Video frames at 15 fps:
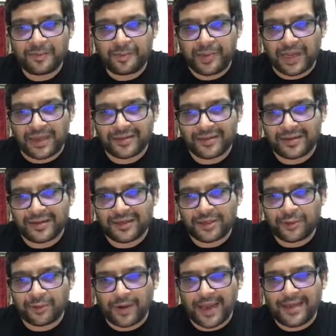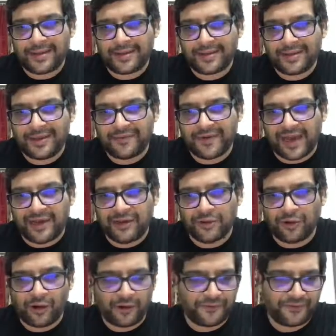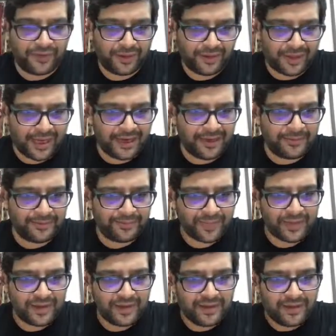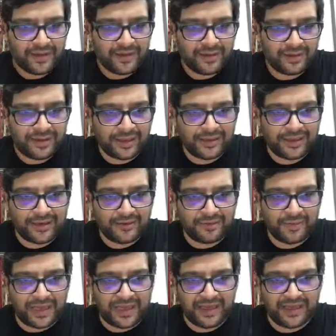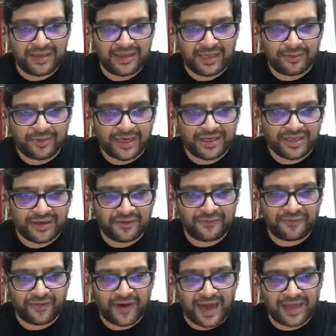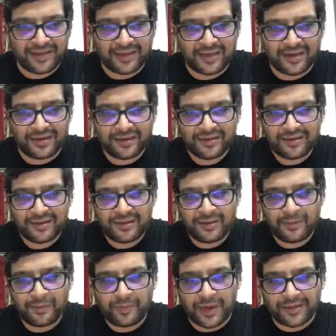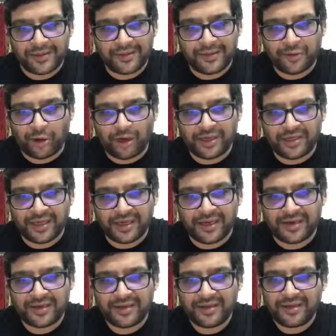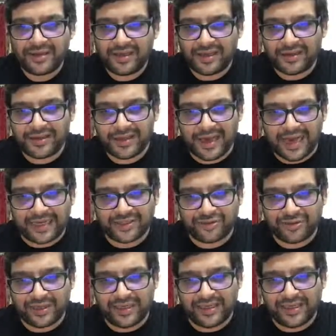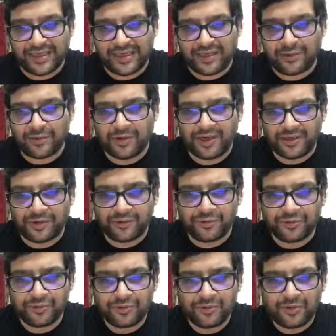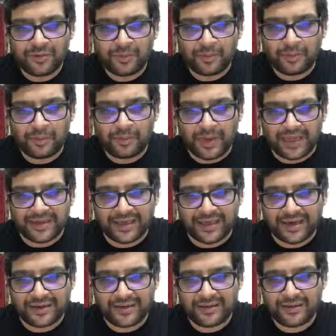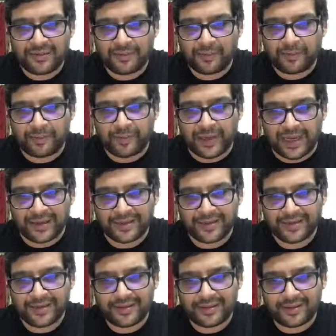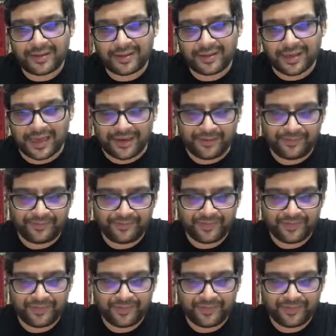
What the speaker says: plus twice the value of son. So this gives me the equation father plus daughter is actually equal to mother plus son.